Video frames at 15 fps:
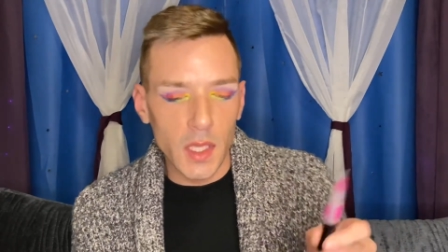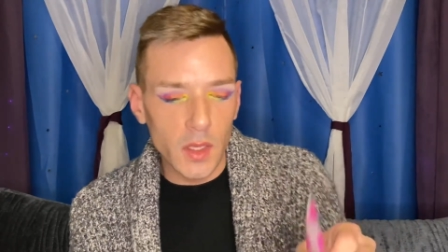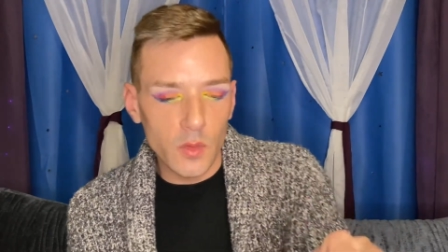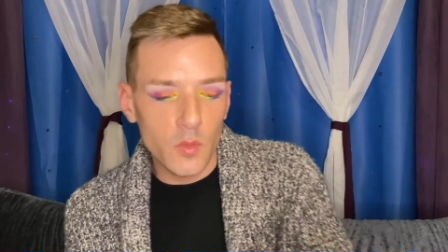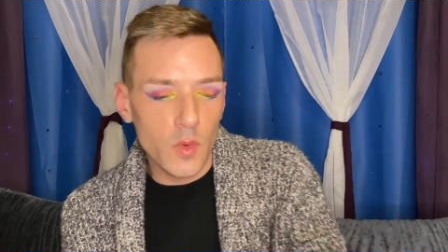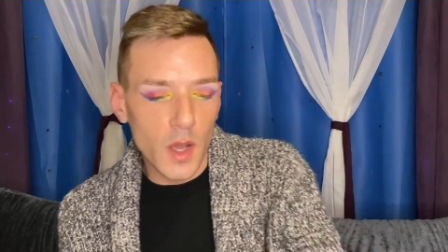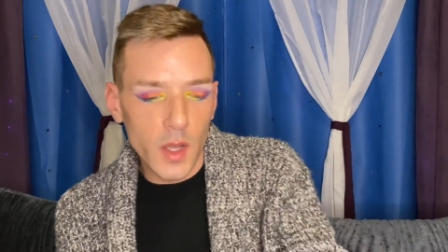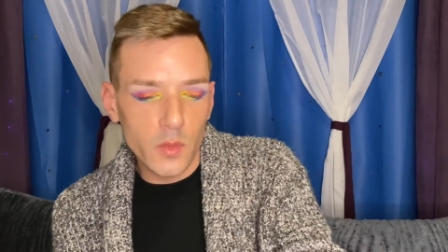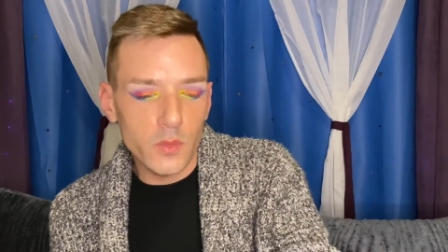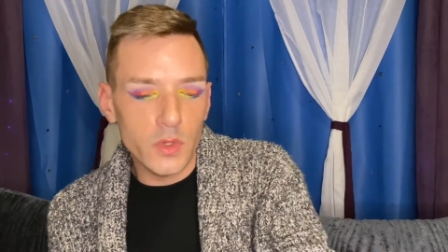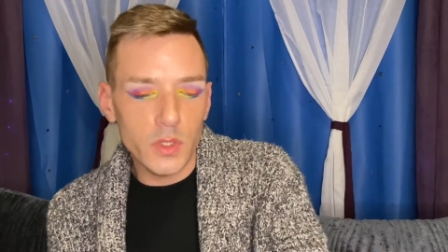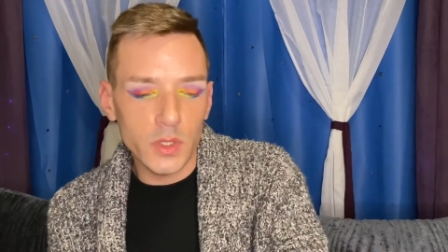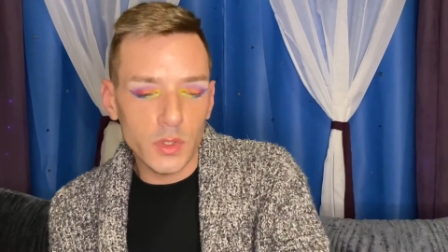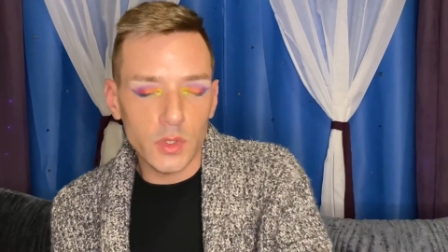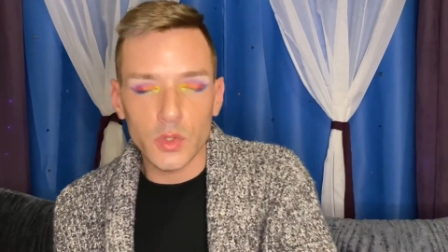why
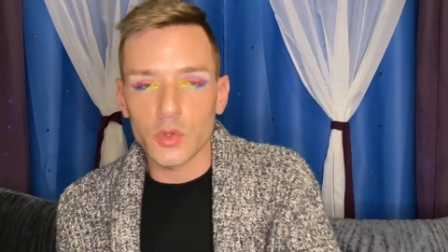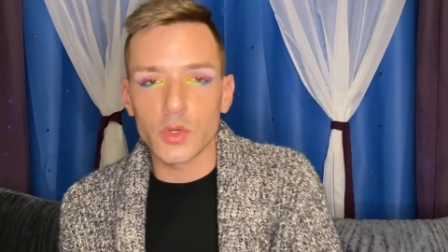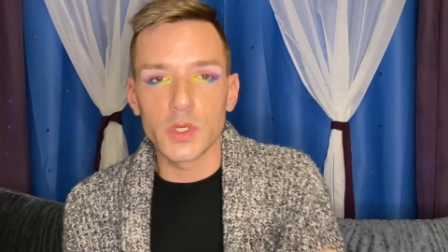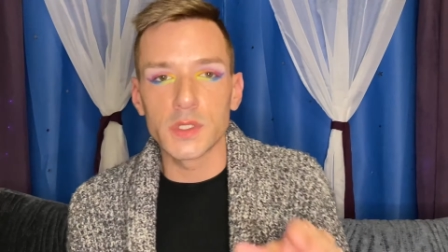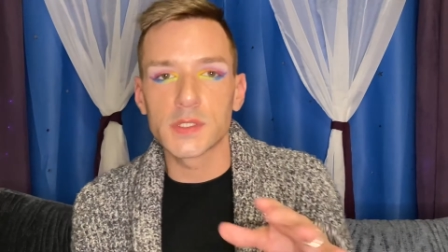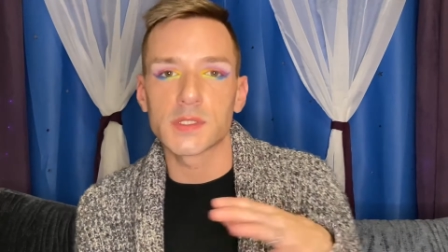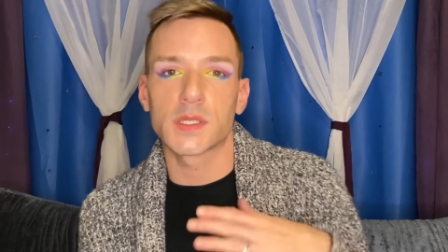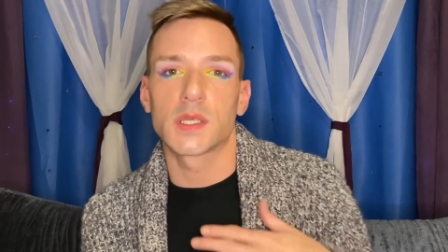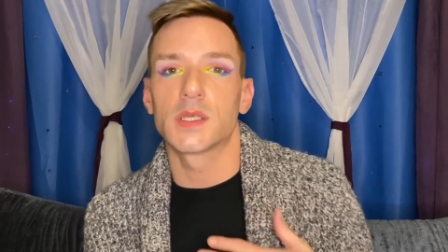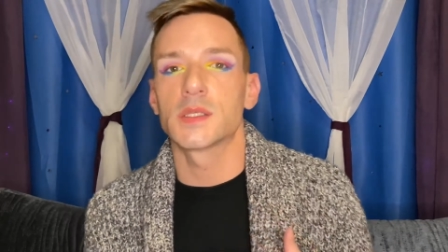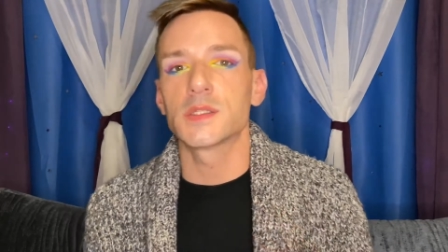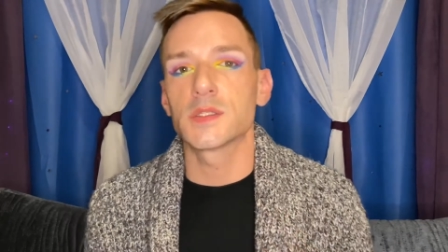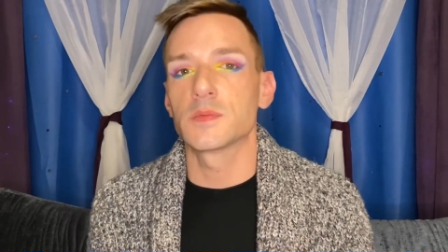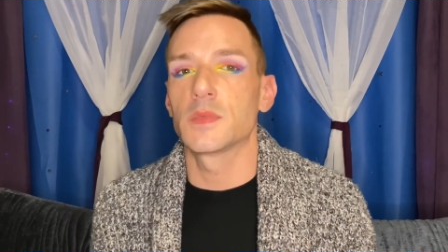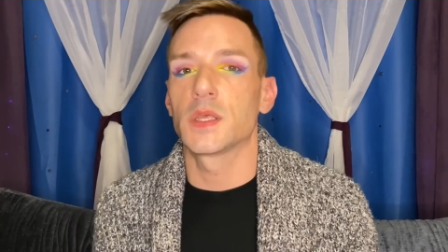won't Chris kiss
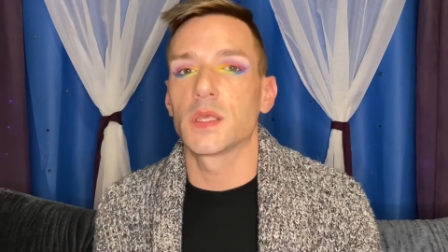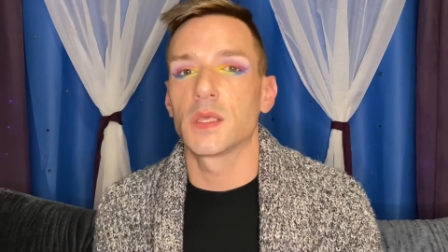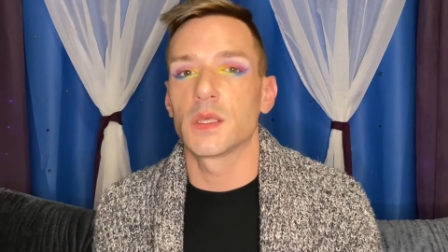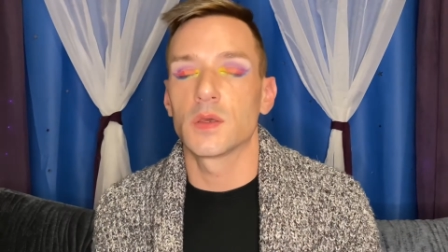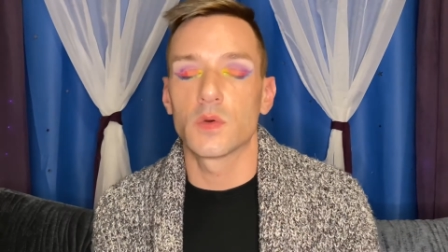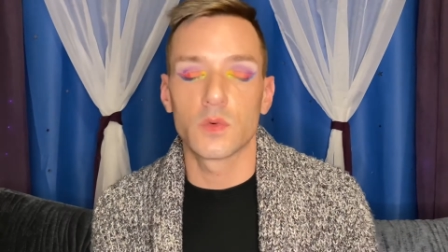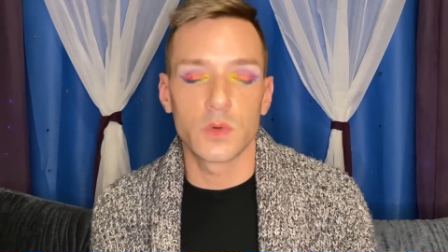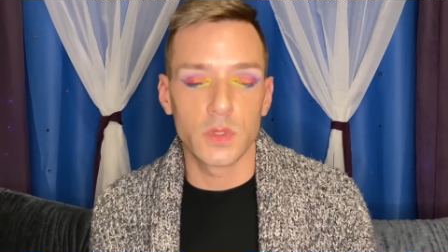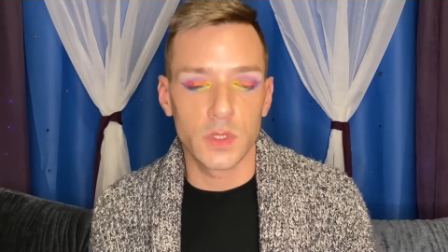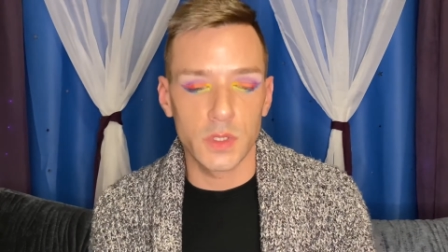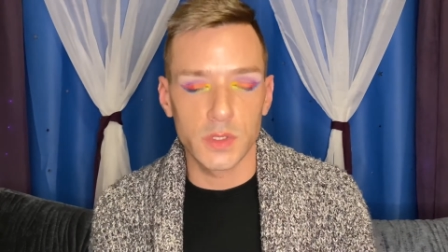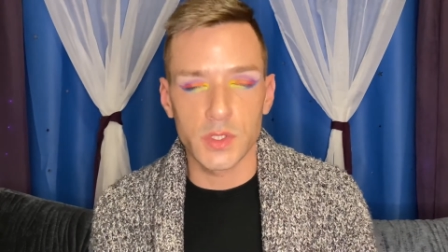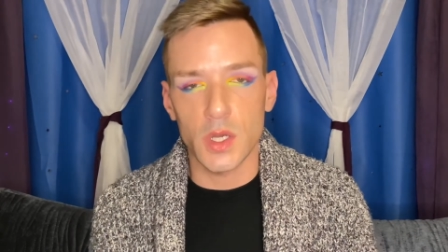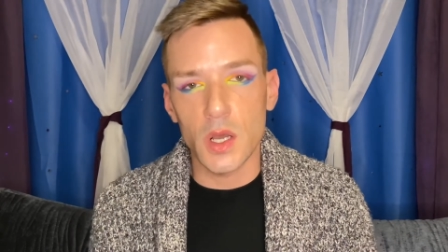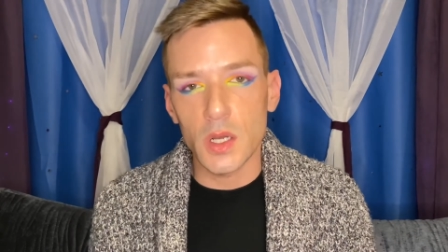me or
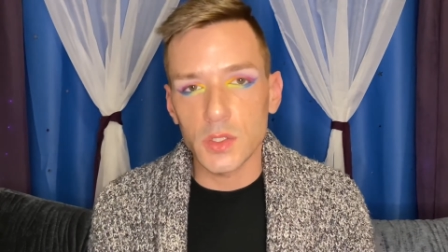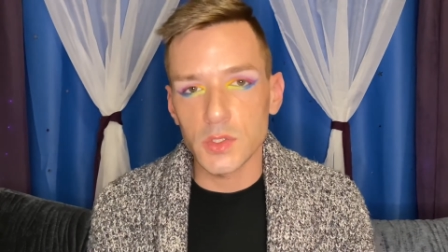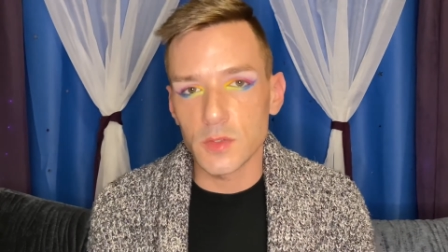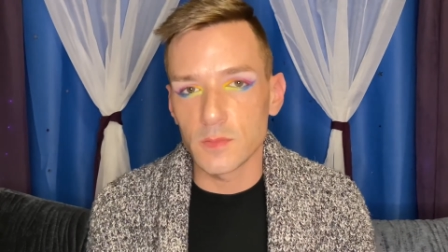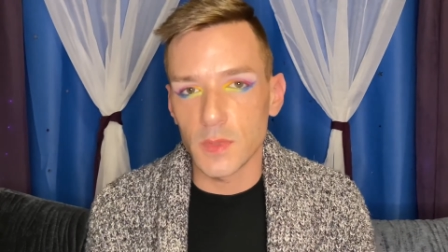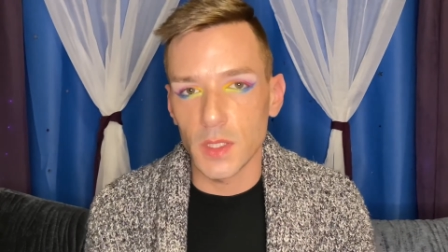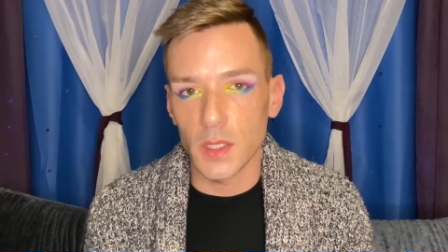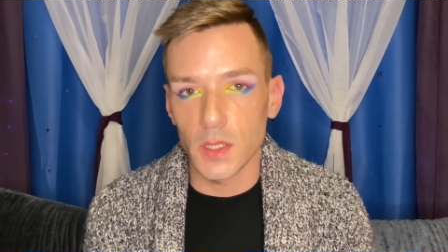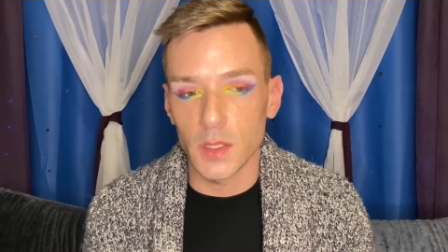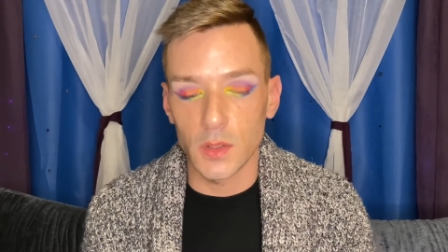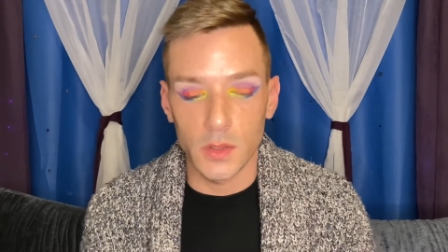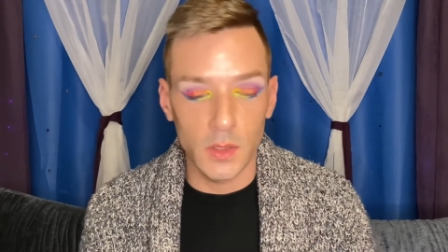talk to me